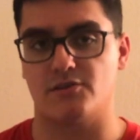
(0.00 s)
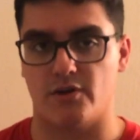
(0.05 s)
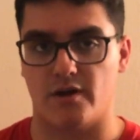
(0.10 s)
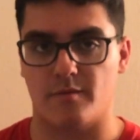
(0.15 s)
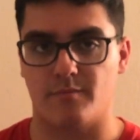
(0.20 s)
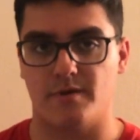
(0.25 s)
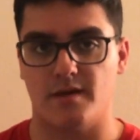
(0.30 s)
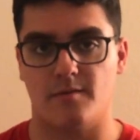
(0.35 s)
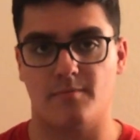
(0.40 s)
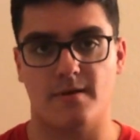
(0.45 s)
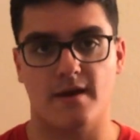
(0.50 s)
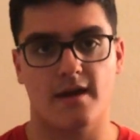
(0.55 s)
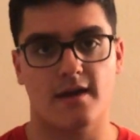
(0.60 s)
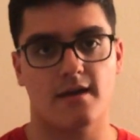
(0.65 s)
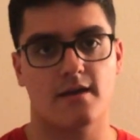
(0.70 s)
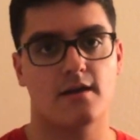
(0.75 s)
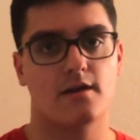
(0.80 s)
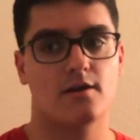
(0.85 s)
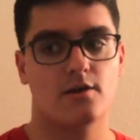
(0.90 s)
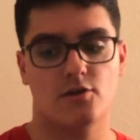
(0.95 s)
during peak
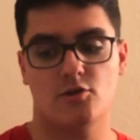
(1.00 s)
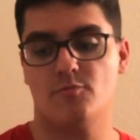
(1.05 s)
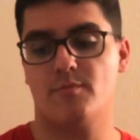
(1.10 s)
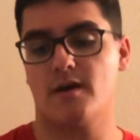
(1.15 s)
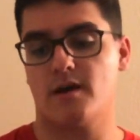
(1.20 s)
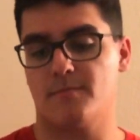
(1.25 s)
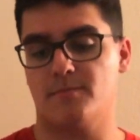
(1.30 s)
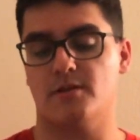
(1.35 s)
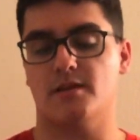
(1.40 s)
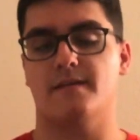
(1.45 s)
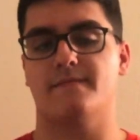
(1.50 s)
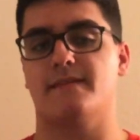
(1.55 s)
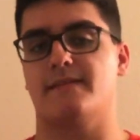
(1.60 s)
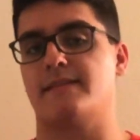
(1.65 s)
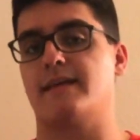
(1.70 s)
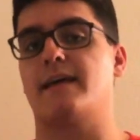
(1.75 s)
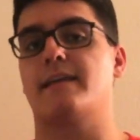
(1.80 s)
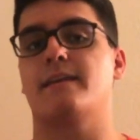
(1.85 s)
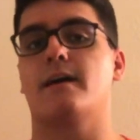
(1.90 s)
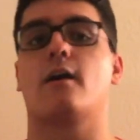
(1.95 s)
pay, you better believe that
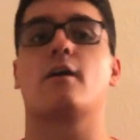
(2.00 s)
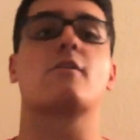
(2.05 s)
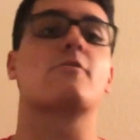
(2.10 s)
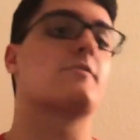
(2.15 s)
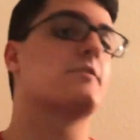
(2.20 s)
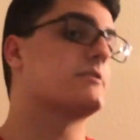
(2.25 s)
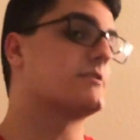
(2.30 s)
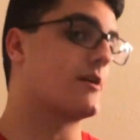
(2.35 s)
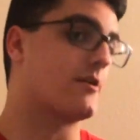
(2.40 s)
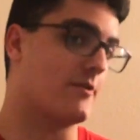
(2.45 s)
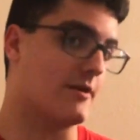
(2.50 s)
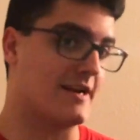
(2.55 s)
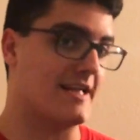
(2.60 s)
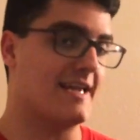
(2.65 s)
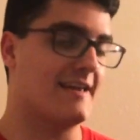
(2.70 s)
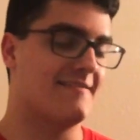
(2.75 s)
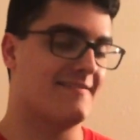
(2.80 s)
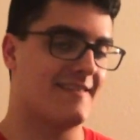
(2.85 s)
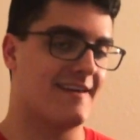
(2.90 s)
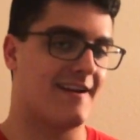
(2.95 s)
$1 is already
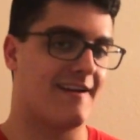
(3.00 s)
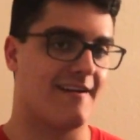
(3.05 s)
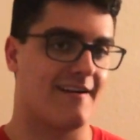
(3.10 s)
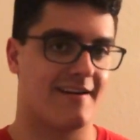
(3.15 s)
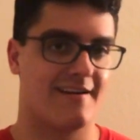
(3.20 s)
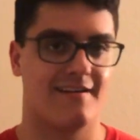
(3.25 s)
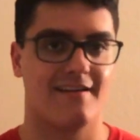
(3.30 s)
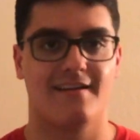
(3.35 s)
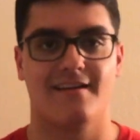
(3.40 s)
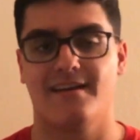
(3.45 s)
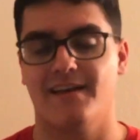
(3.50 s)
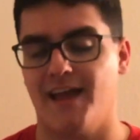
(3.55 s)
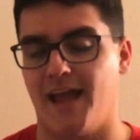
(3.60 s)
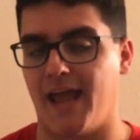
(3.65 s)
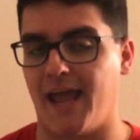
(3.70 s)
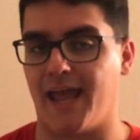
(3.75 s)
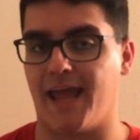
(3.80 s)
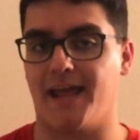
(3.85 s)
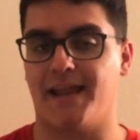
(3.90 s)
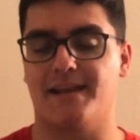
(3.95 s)
in there.
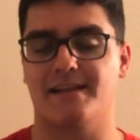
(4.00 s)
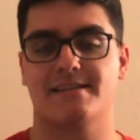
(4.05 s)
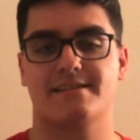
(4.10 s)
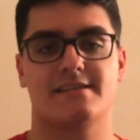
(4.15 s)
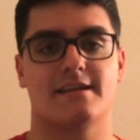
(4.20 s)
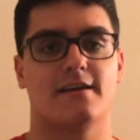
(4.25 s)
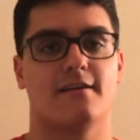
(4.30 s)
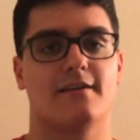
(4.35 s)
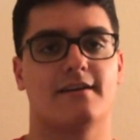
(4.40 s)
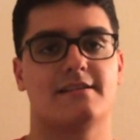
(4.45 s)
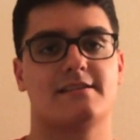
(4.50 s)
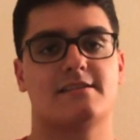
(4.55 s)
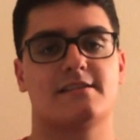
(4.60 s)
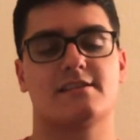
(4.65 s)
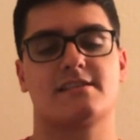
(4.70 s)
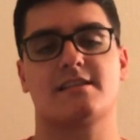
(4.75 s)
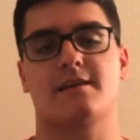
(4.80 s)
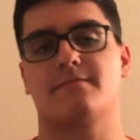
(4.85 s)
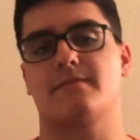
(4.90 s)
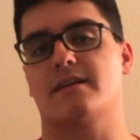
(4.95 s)
And so it's
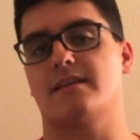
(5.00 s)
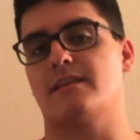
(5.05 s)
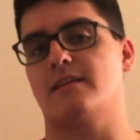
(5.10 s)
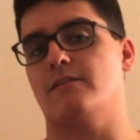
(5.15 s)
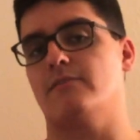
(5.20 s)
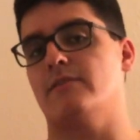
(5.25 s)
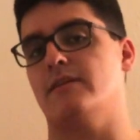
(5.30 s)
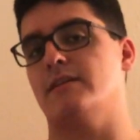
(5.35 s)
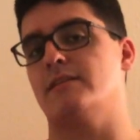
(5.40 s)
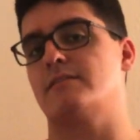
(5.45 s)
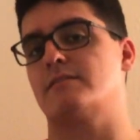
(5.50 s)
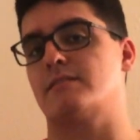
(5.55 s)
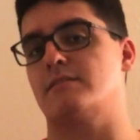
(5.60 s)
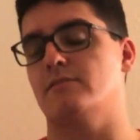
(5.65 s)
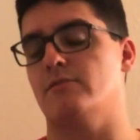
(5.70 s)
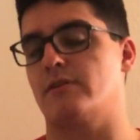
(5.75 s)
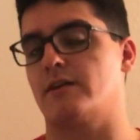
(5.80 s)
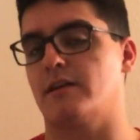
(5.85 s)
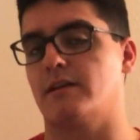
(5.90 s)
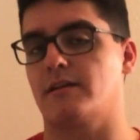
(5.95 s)
just something that
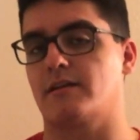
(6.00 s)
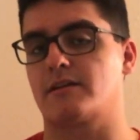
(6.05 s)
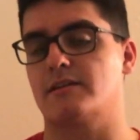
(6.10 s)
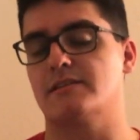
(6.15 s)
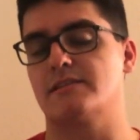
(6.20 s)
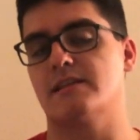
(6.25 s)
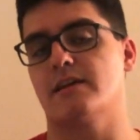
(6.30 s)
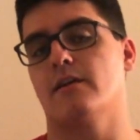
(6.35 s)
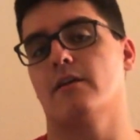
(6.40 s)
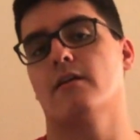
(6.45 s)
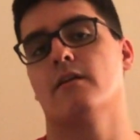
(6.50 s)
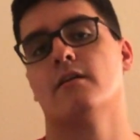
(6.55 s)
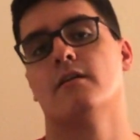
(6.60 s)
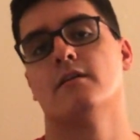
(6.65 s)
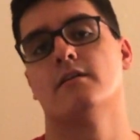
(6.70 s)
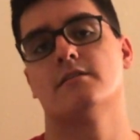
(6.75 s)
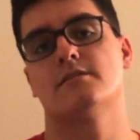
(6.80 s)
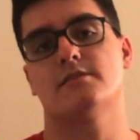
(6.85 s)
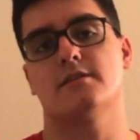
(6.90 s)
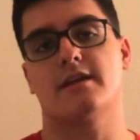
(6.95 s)
you can consider.
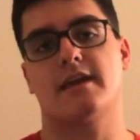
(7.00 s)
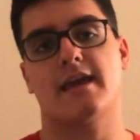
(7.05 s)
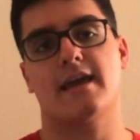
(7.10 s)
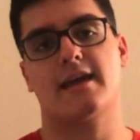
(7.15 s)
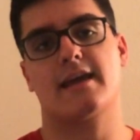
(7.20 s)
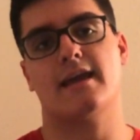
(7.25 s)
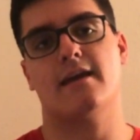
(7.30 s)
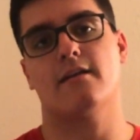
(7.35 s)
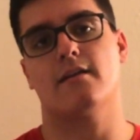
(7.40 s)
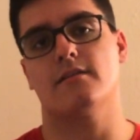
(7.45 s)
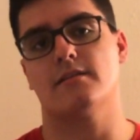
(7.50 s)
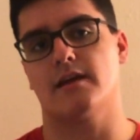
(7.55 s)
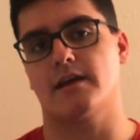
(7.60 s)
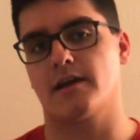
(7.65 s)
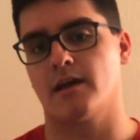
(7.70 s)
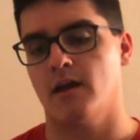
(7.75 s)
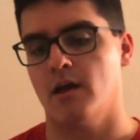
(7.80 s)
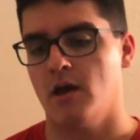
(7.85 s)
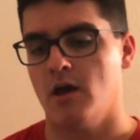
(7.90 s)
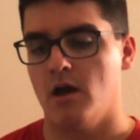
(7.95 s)
So you can't count on
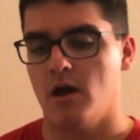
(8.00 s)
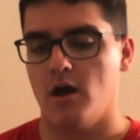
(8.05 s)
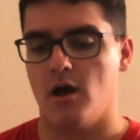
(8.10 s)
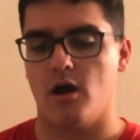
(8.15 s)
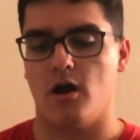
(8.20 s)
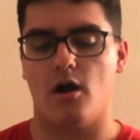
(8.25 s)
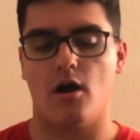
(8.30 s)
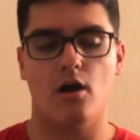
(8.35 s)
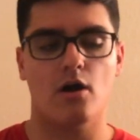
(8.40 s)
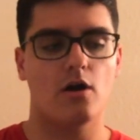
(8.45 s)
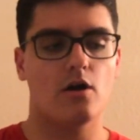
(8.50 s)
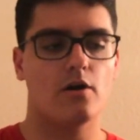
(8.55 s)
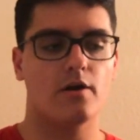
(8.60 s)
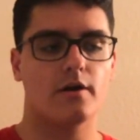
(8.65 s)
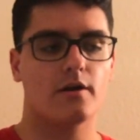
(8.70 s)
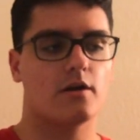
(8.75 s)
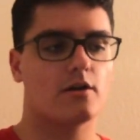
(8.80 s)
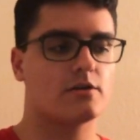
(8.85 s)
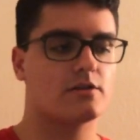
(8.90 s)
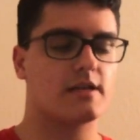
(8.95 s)
like, oh,
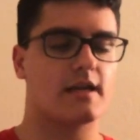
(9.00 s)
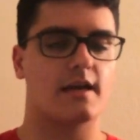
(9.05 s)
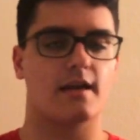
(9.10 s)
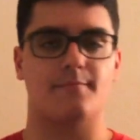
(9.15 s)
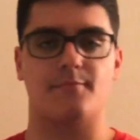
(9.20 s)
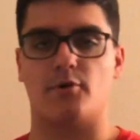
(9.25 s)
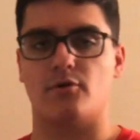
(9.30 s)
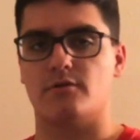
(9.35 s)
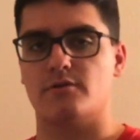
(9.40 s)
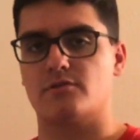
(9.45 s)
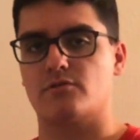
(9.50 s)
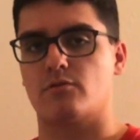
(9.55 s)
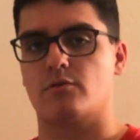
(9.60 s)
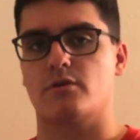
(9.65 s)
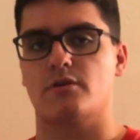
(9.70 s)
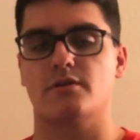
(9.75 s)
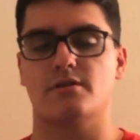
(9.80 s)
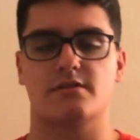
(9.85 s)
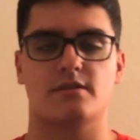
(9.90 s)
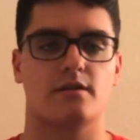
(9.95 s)
I'll just add up all these
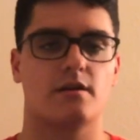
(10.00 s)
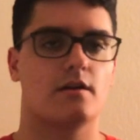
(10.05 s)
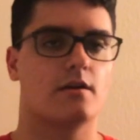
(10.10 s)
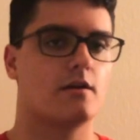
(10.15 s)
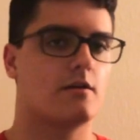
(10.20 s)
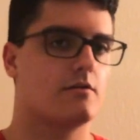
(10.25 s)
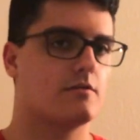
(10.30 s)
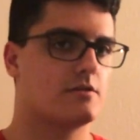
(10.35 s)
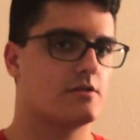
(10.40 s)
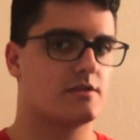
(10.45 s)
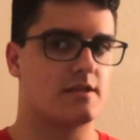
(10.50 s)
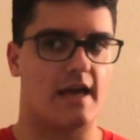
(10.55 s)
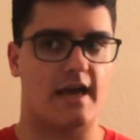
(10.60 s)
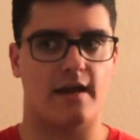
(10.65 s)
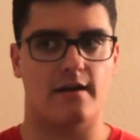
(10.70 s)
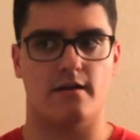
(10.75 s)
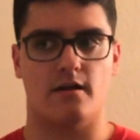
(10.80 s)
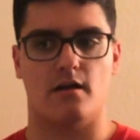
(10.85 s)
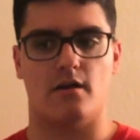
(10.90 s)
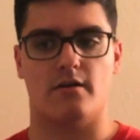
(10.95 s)
orders and just
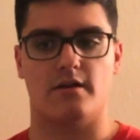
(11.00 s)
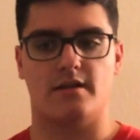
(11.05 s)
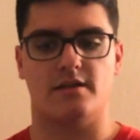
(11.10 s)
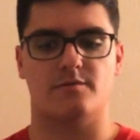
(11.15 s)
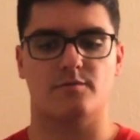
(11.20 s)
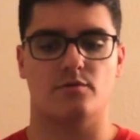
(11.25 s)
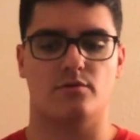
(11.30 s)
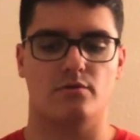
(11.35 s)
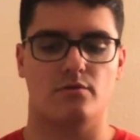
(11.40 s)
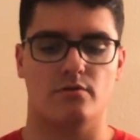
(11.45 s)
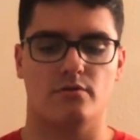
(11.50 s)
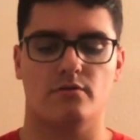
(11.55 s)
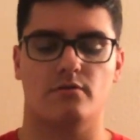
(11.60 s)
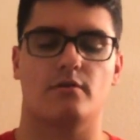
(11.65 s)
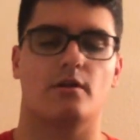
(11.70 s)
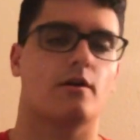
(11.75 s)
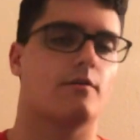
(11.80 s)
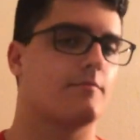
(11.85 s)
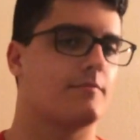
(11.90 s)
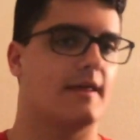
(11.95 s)
add $1 to each.
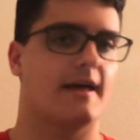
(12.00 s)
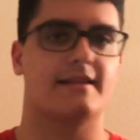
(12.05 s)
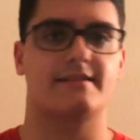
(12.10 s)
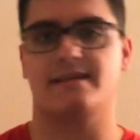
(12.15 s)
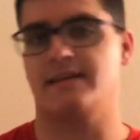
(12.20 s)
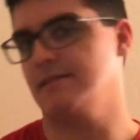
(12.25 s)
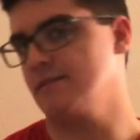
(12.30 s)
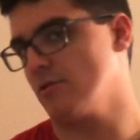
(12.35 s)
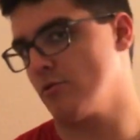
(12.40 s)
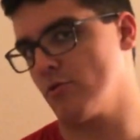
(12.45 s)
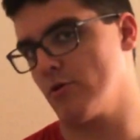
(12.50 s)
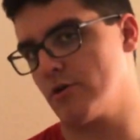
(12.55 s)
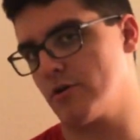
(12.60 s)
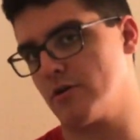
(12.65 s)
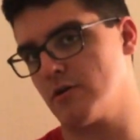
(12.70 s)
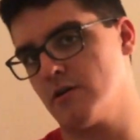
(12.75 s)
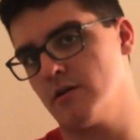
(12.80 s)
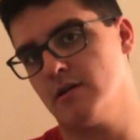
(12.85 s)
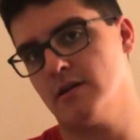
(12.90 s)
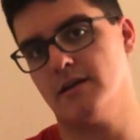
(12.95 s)
No, that's in the
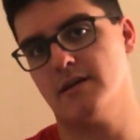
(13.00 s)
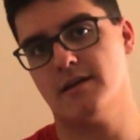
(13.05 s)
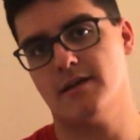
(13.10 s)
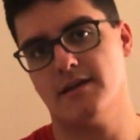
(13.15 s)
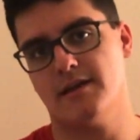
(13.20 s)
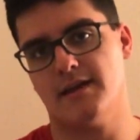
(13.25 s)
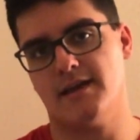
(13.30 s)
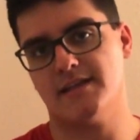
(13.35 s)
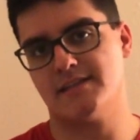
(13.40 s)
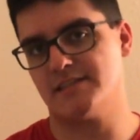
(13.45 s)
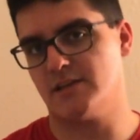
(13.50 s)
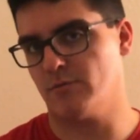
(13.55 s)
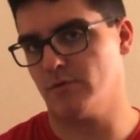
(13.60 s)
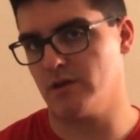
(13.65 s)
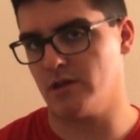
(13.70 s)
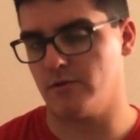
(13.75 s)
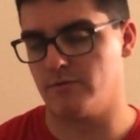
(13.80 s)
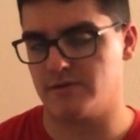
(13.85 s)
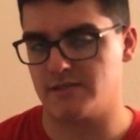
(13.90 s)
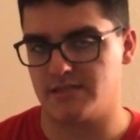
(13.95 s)
order. It's in
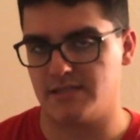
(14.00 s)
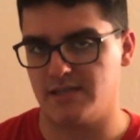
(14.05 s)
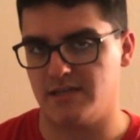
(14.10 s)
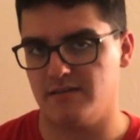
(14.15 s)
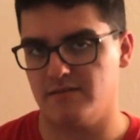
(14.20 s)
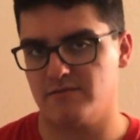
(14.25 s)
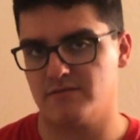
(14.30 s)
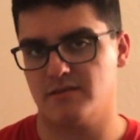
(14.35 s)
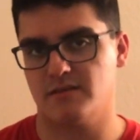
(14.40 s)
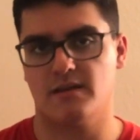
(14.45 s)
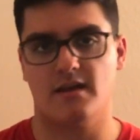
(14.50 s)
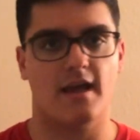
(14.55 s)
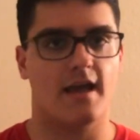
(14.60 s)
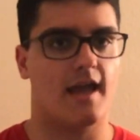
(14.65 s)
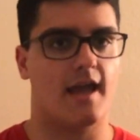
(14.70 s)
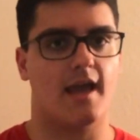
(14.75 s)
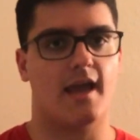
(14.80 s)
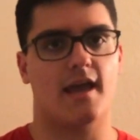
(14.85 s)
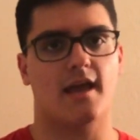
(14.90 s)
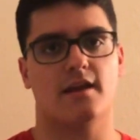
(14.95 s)
what you received,
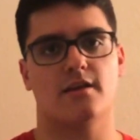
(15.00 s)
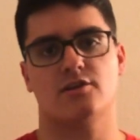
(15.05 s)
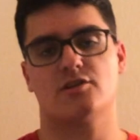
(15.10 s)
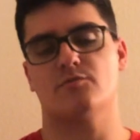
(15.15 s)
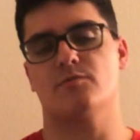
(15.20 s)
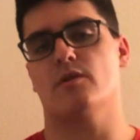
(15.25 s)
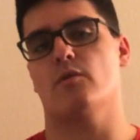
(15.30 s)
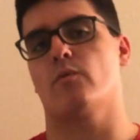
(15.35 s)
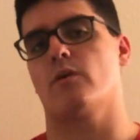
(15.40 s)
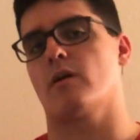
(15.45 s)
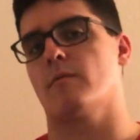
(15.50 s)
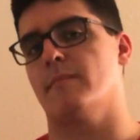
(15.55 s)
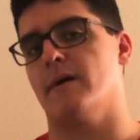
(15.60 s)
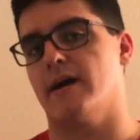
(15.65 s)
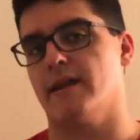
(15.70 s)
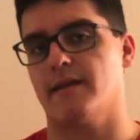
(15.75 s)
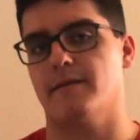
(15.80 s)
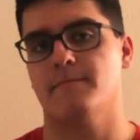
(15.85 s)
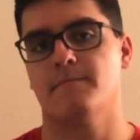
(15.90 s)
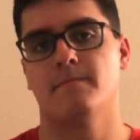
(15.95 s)
and you should be aware
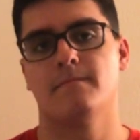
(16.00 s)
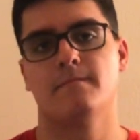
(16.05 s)
about it.